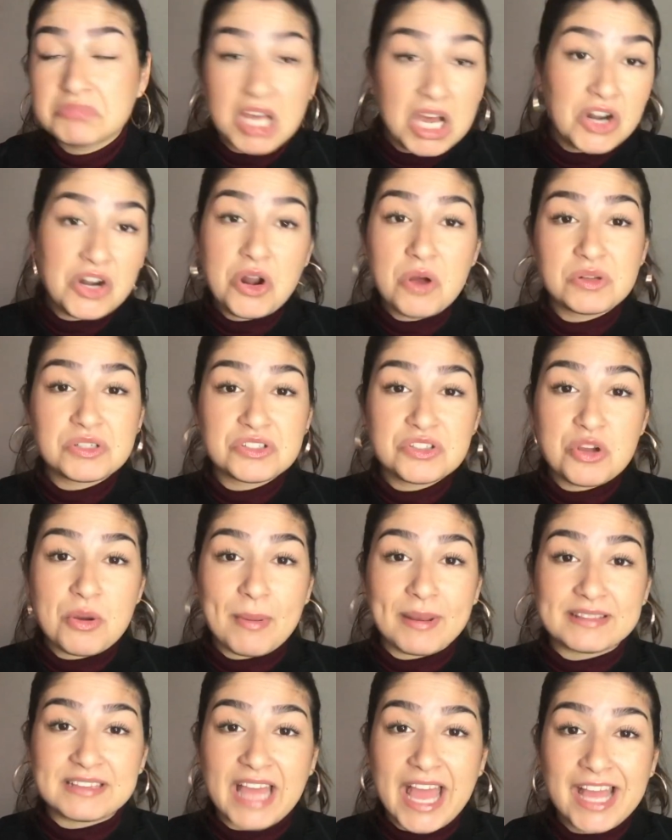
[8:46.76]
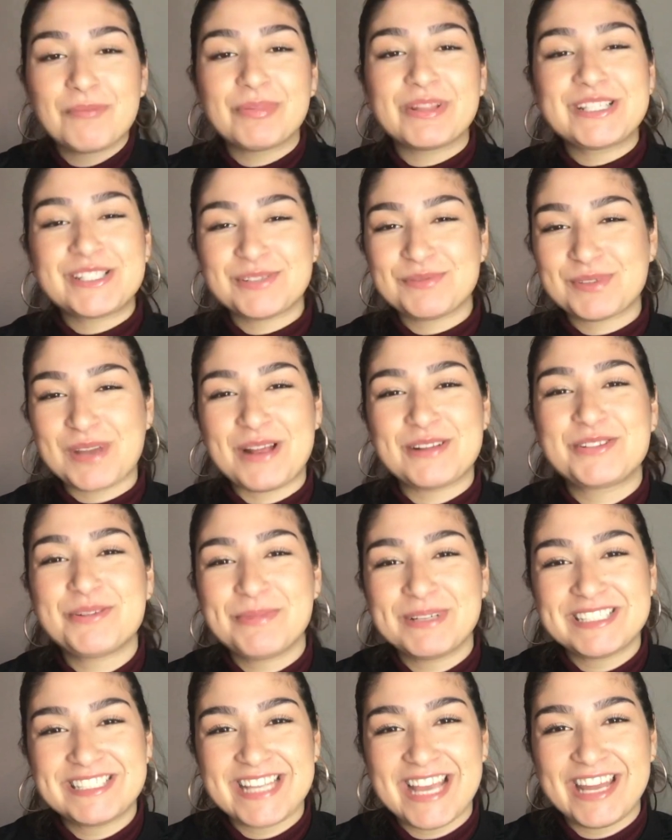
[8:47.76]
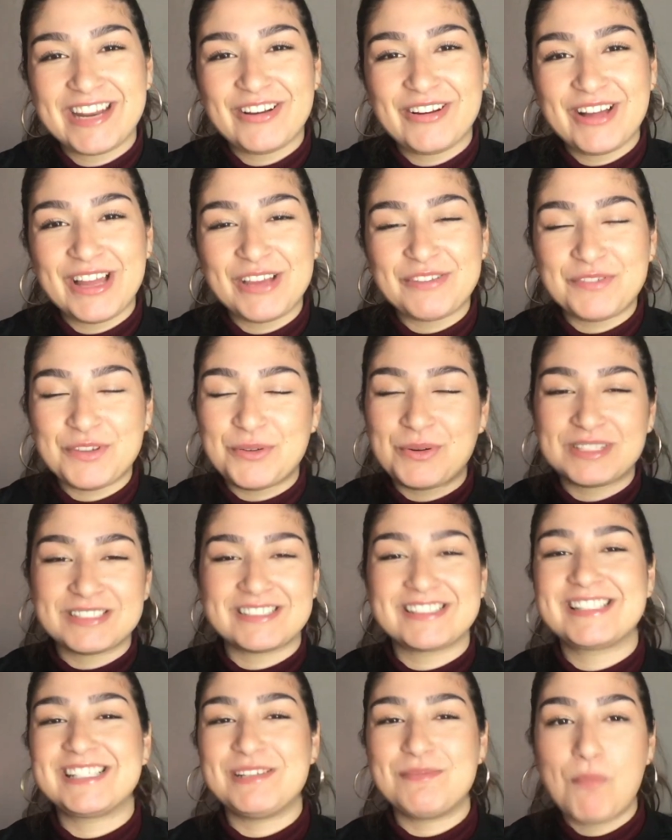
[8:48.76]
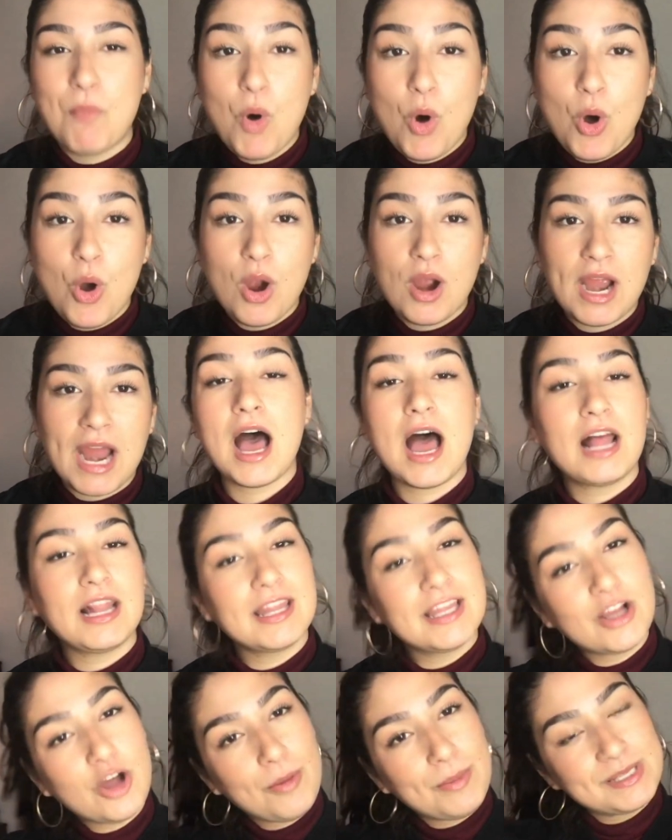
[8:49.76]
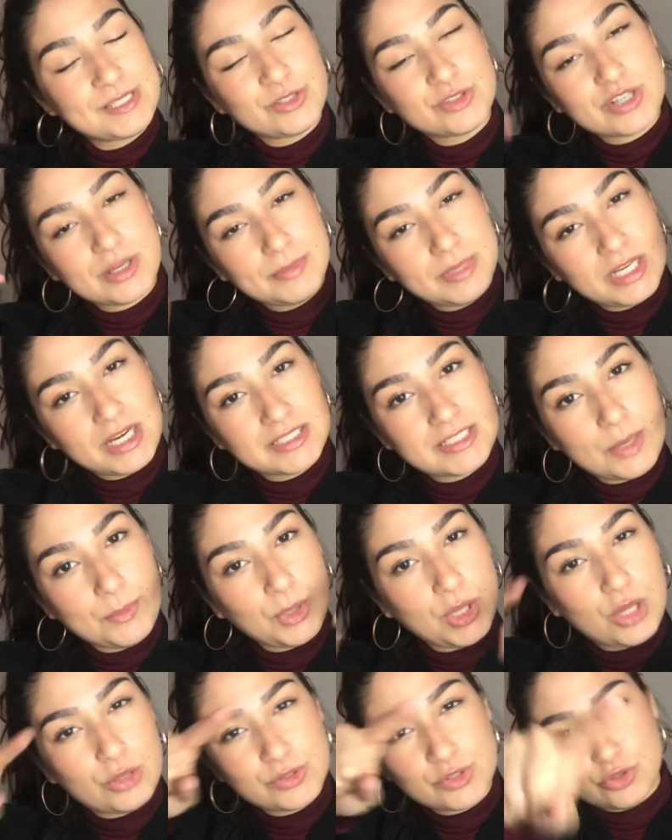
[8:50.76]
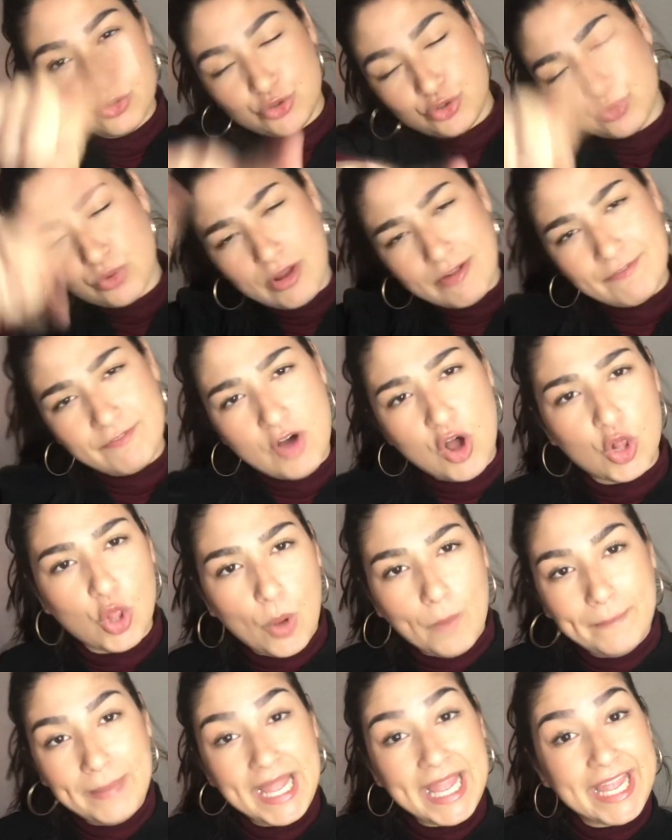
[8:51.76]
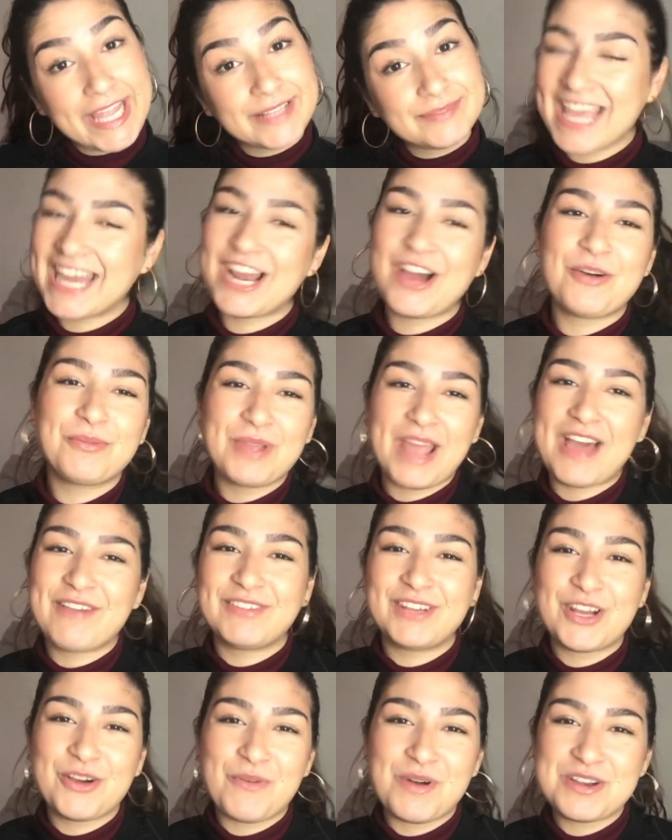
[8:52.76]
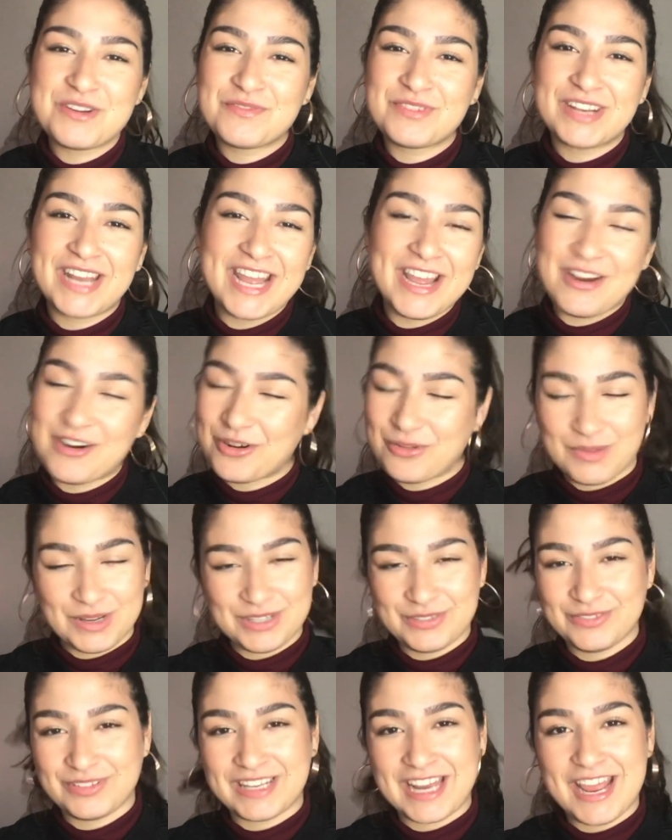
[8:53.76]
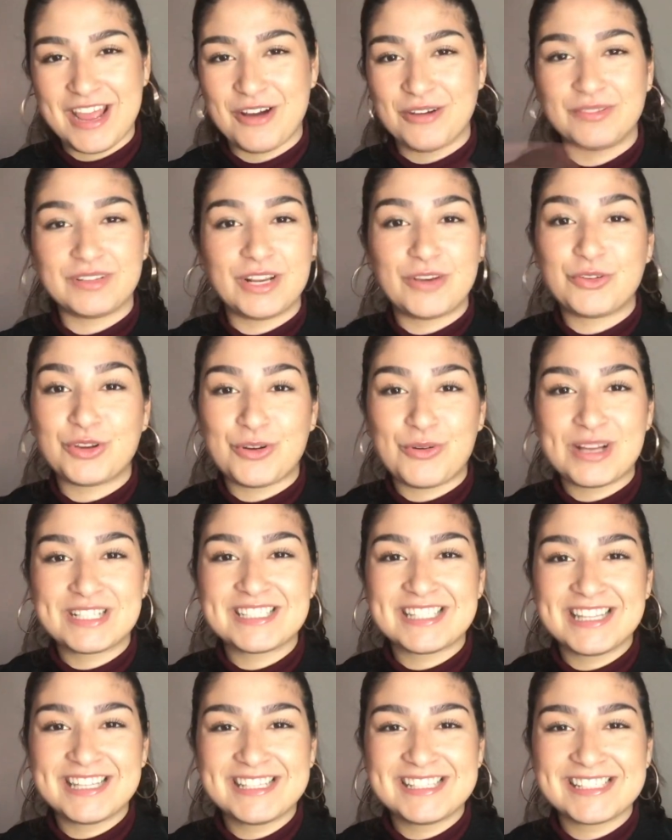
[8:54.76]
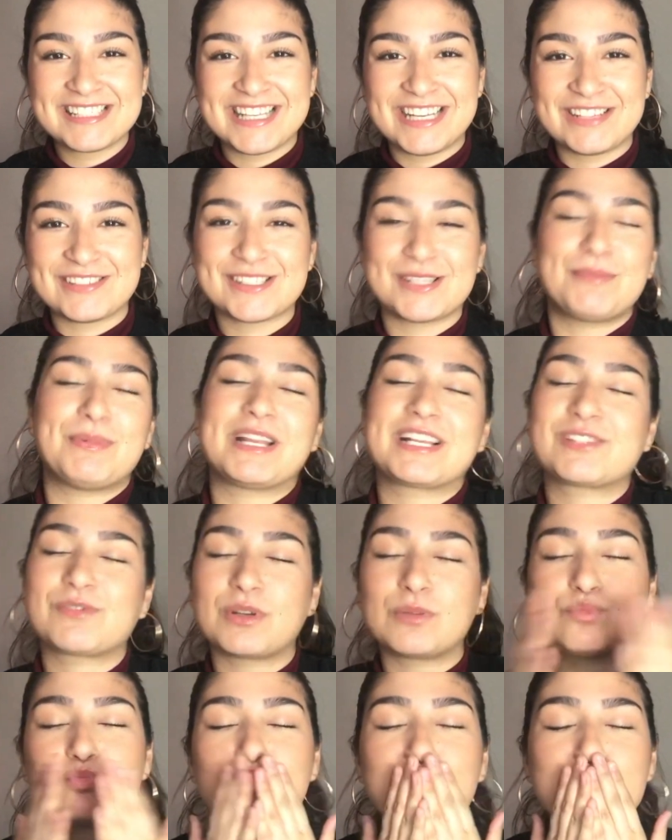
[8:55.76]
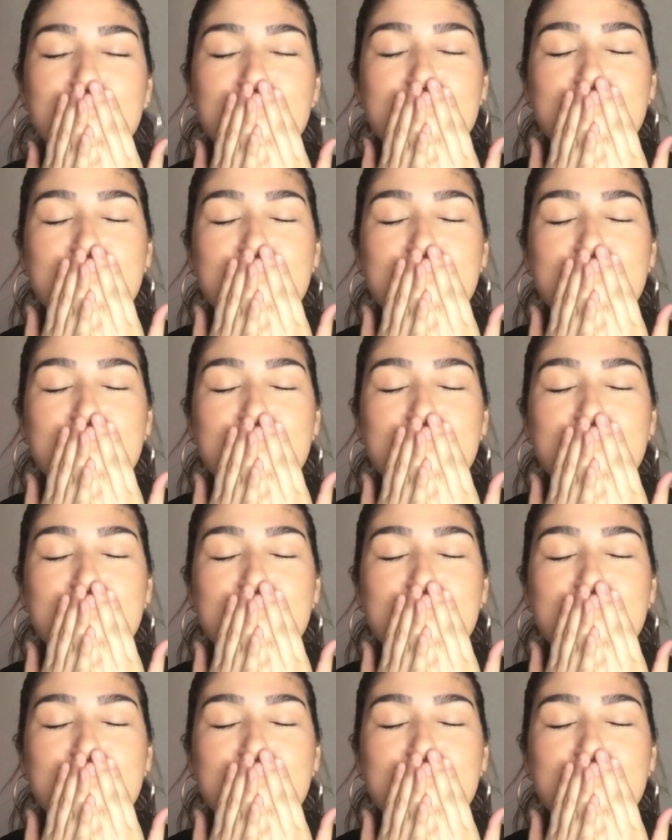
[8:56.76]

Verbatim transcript: I don't know what to do about that. Please subscribe to my channel if you want to see more. I'll link all my social media down below so you can follow me. And I hope you're having a wonderful day or a wonderful night over whenever you're watching this. And I'll see you in the next one.